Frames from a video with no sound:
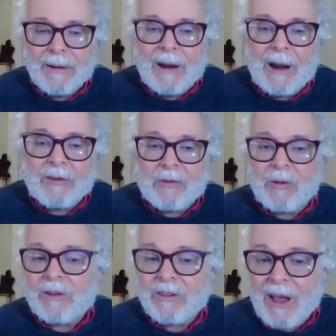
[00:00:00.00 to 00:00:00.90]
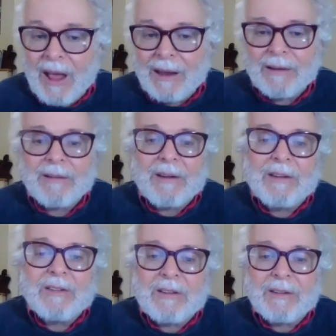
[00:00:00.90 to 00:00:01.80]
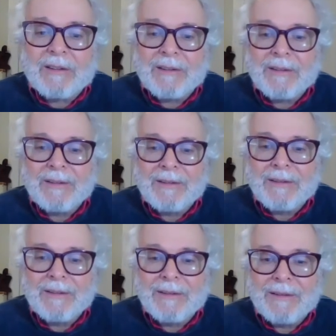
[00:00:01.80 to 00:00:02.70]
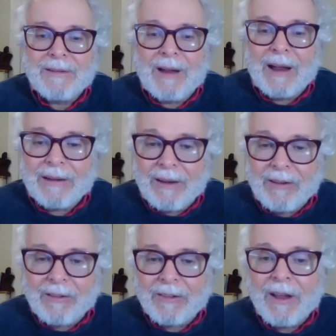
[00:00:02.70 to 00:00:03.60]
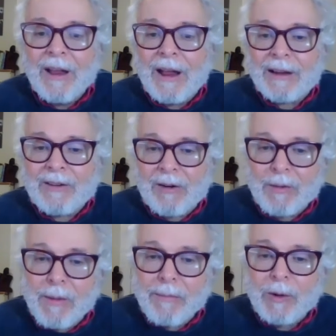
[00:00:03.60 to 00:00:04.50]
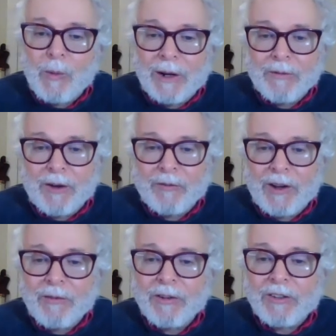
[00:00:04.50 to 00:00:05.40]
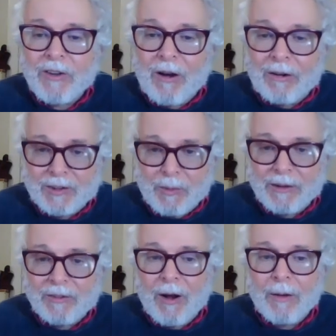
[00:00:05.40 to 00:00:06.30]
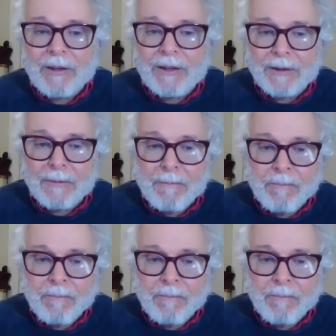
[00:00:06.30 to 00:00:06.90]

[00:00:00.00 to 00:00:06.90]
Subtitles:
I stroked his hand and kissed it. I giggled as I remembered one of our favorite songs by Tom Lear.